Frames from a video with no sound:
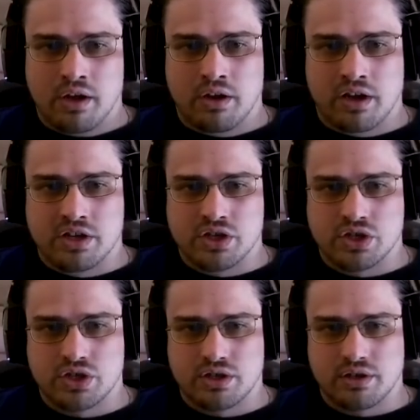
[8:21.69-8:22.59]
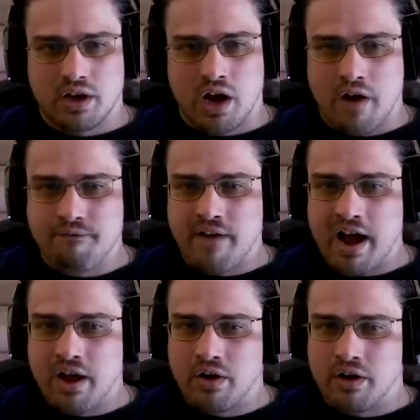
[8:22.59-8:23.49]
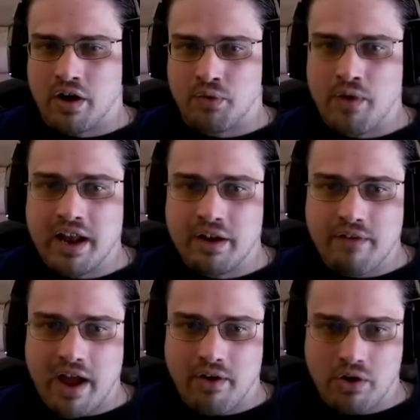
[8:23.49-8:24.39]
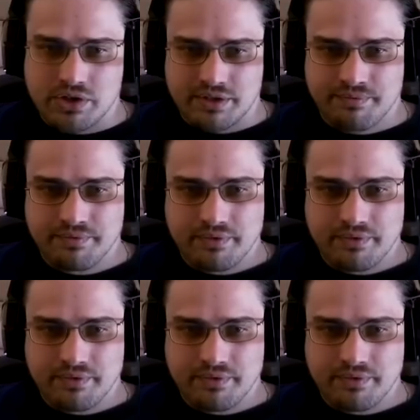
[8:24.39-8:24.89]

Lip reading: you can just fire a rain of arrows